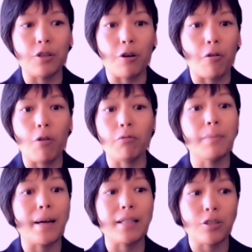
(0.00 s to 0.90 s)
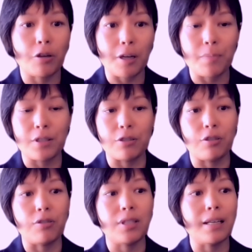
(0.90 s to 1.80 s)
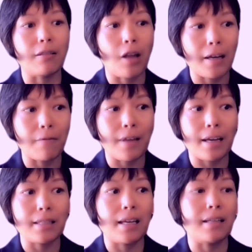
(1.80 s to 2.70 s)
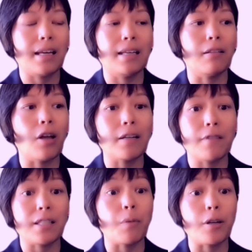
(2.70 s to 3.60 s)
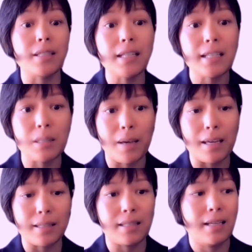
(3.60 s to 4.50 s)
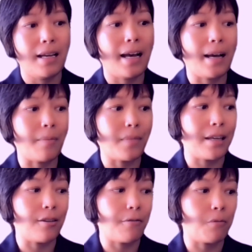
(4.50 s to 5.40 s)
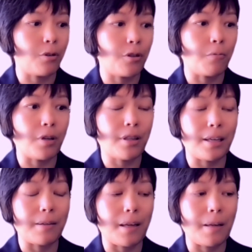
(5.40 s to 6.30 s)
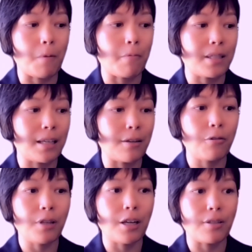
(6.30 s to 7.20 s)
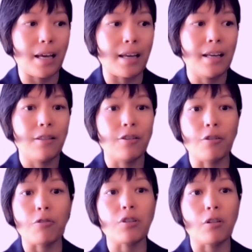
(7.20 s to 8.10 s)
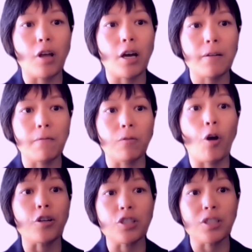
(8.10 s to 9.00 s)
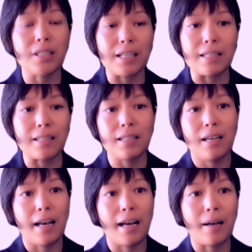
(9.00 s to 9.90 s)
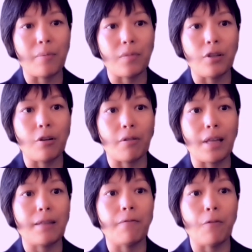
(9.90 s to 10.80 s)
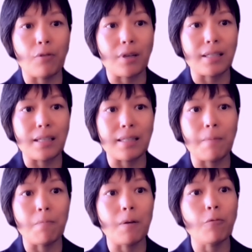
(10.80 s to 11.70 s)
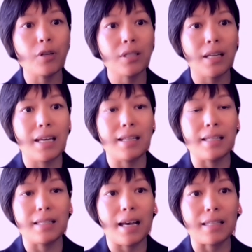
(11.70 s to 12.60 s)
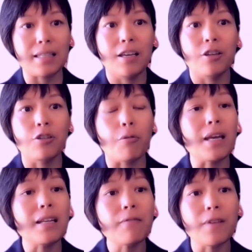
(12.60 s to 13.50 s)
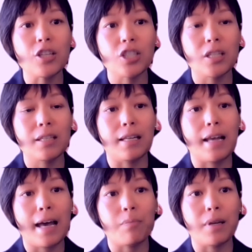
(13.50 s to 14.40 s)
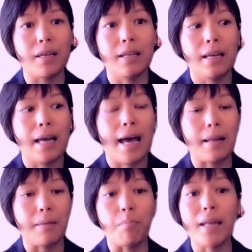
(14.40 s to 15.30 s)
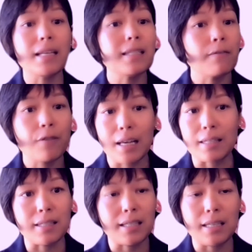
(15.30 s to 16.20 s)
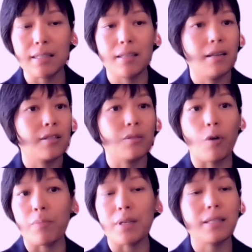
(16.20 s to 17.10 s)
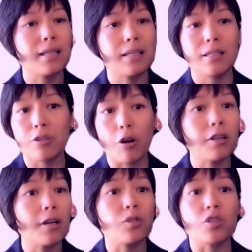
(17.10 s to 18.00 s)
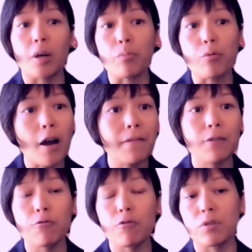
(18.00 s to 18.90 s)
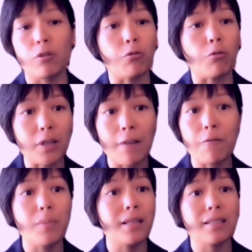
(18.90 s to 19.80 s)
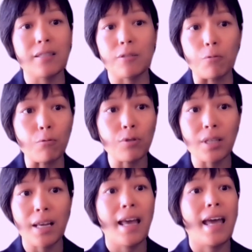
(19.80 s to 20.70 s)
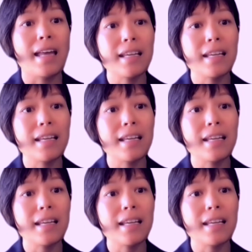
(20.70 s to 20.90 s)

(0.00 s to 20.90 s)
you know, only by startups. You see a lot of that. And in a lot of the smart city space that you're familiar with, and what was said earlier is that, you know, there's a lot of large cities, you know, that the focus is. And what we're saying is that, you know, innovation can happen at many different entities, small business, startups, nonprofit groups, local governments, schools, and it